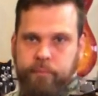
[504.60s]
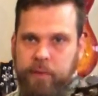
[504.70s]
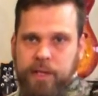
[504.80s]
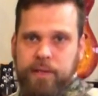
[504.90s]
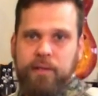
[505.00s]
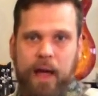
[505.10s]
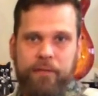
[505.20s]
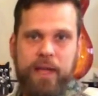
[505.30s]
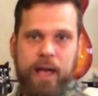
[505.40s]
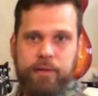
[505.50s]
This is
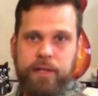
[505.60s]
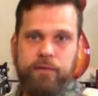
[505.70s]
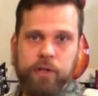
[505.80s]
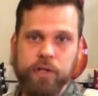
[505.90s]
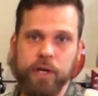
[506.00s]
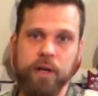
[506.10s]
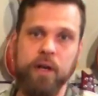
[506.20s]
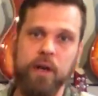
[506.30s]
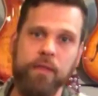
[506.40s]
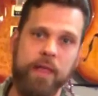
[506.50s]
not the SE version.
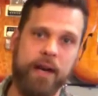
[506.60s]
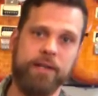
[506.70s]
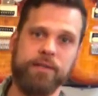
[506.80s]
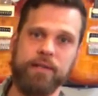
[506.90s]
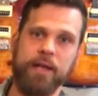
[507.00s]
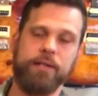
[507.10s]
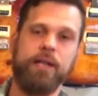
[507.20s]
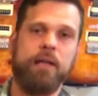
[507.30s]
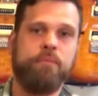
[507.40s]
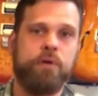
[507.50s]
That is set to
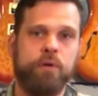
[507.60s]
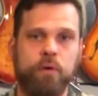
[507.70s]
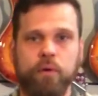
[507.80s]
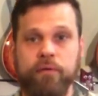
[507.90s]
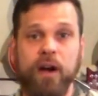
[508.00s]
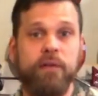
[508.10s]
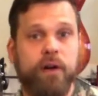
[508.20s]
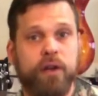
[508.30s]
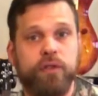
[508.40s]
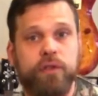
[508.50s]
debut very,
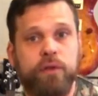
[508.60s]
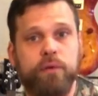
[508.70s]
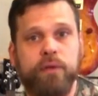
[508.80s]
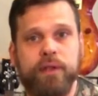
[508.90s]
very soon.